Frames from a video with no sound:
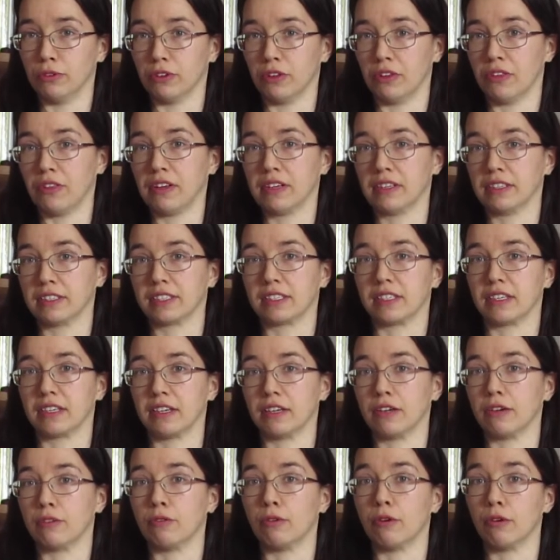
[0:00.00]
things like
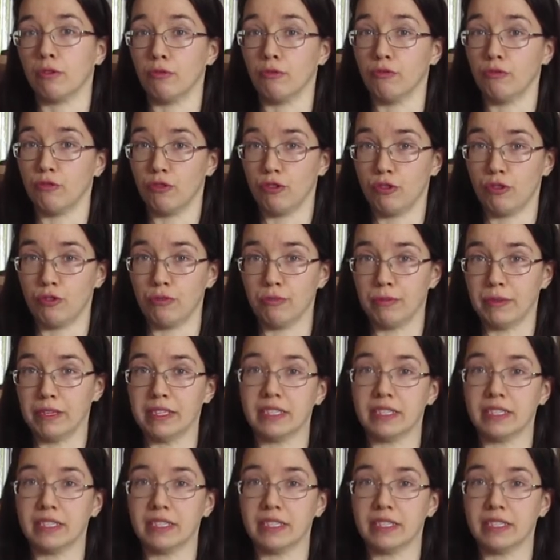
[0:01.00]
her own room